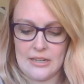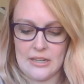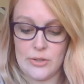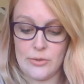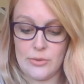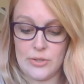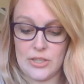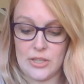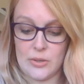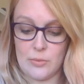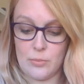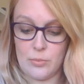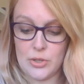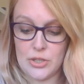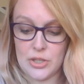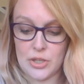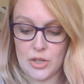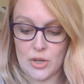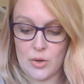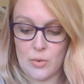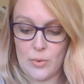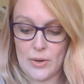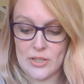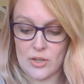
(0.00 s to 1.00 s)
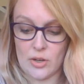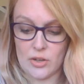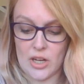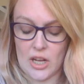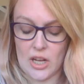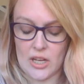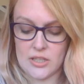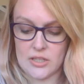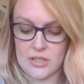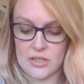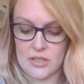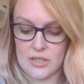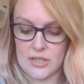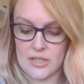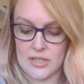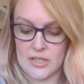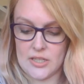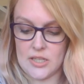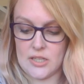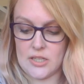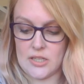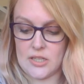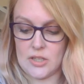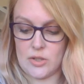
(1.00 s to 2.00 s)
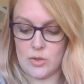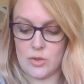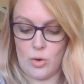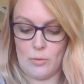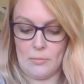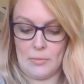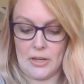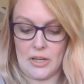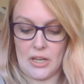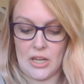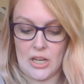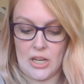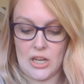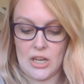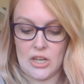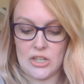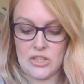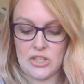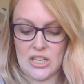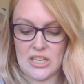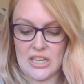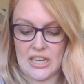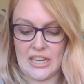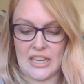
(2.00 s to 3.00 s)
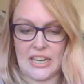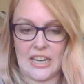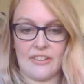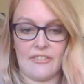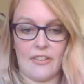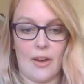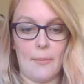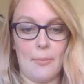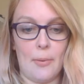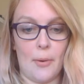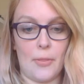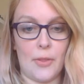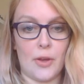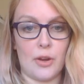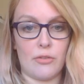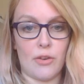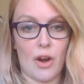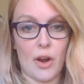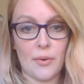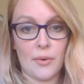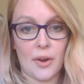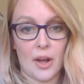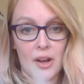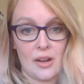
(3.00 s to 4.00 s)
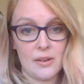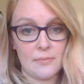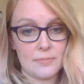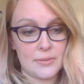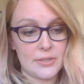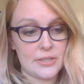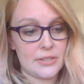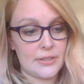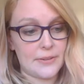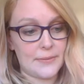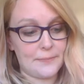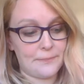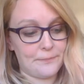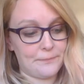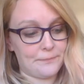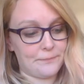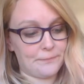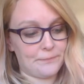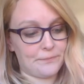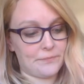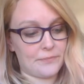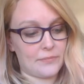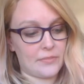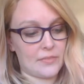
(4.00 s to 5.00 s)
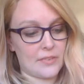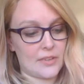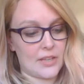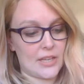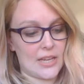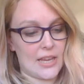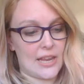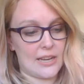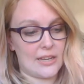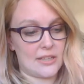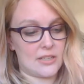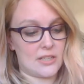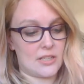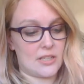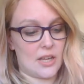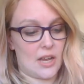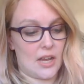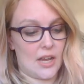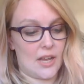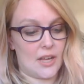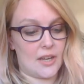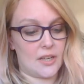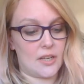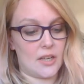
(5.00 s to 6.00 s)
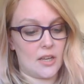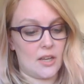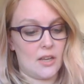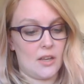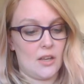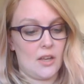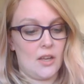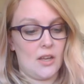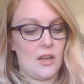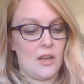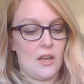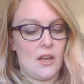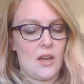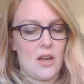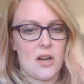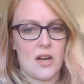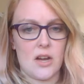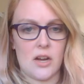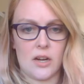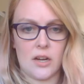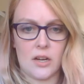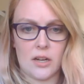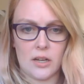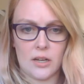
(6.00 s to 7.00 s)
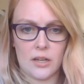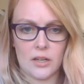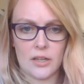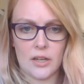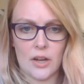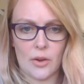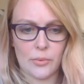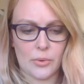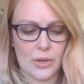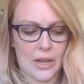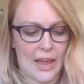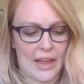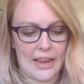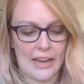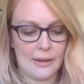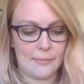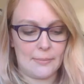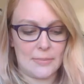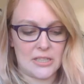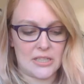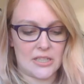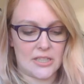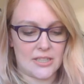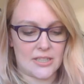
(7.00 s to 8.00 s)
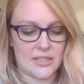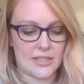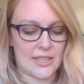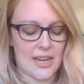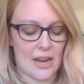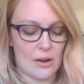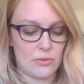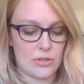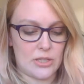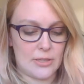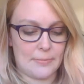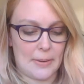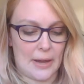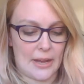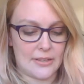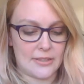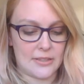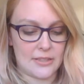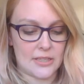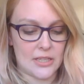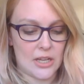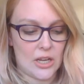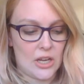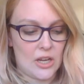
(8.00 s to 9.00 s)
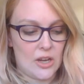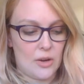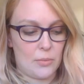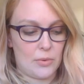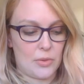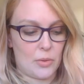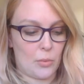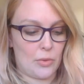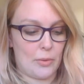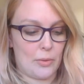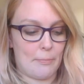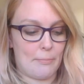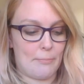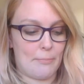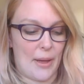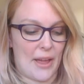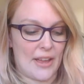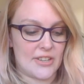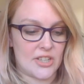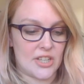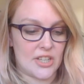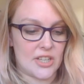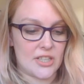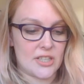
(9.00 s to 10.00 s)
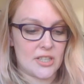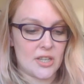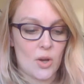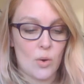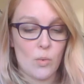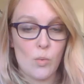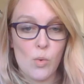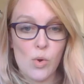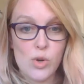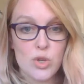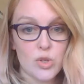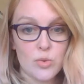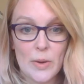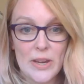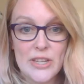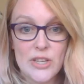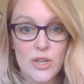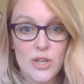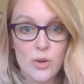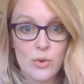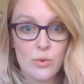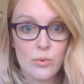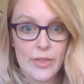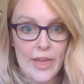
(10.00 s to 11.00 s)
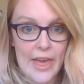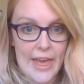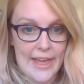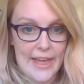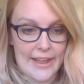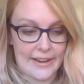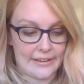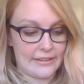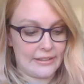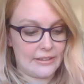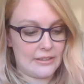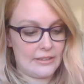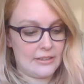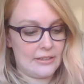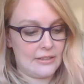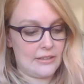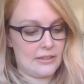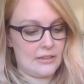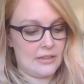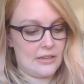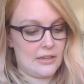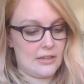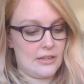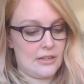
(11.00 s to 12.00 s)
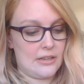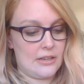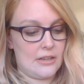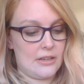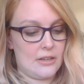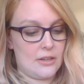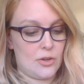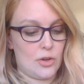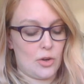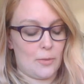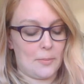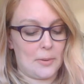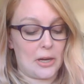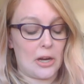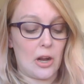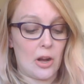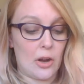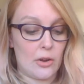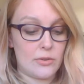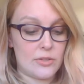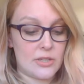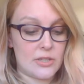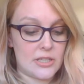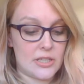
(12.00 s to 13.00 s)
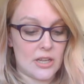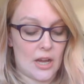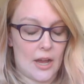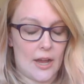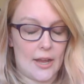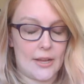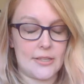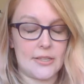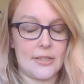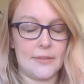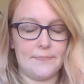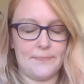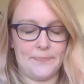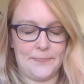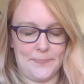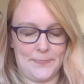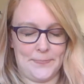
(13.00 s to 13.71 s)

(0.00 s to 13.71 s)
Lucy wouldn't quit on us, insisted Norman. She didn't give up on the grown-ups. Ella sighed. Okay, Mr. Scouty Pants, with all the badges, what do we do then? Norman closed his eyes